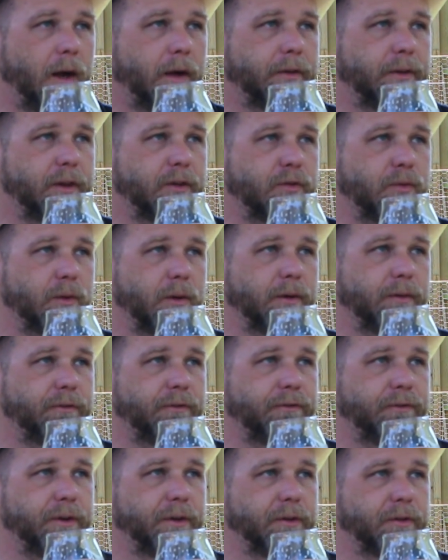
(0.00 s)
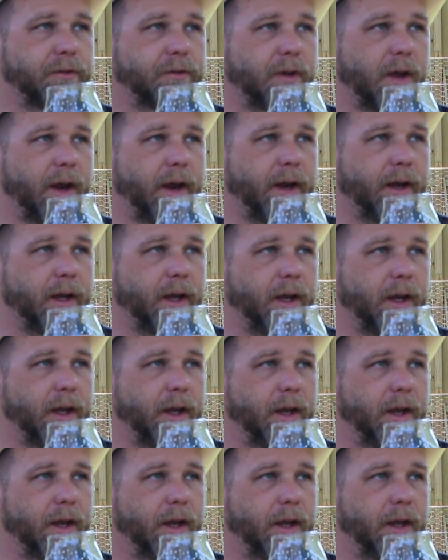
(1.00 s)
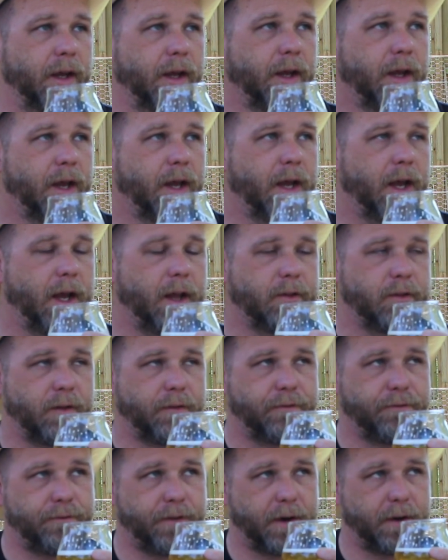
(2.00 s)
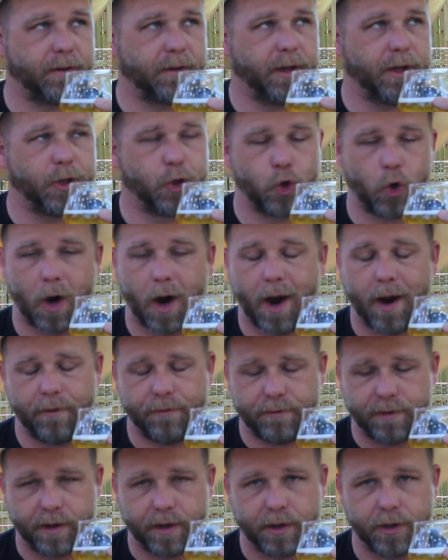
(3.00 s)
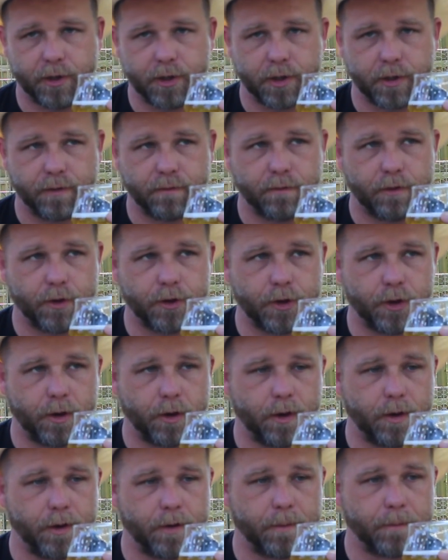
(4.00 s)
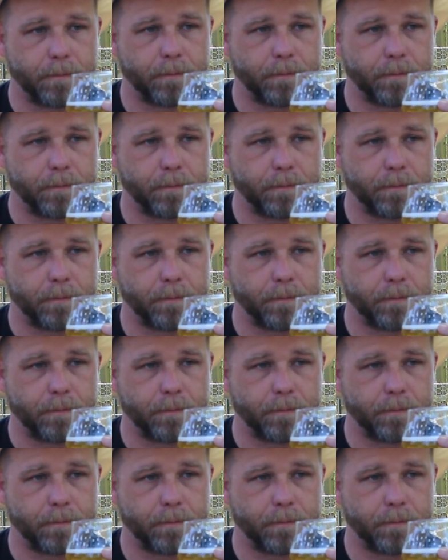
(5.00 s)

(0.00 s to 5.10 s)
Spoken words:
This one feels like it's a fairly dry finish for sure.